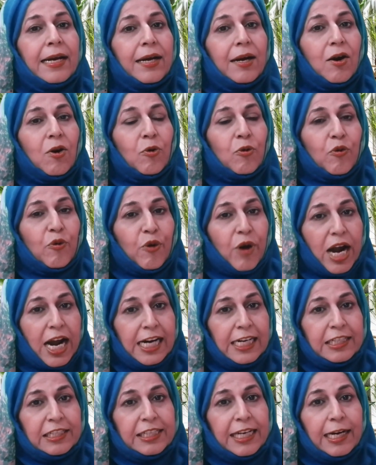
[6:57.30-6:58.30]
on
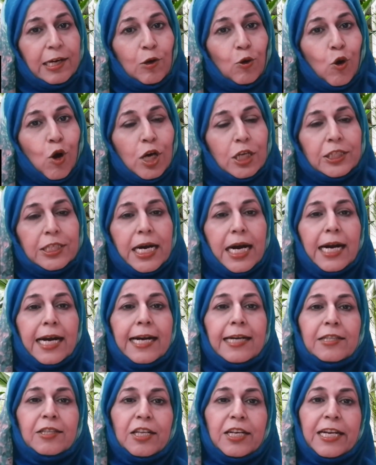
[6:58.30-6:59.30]
right side lower jaw
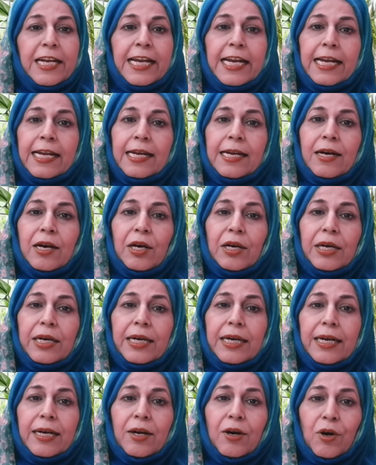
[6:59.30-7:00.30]
and 3
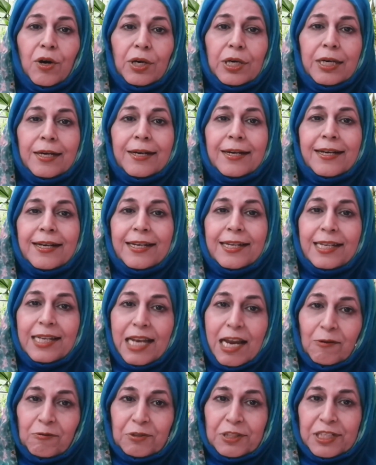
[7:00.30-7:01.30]
on left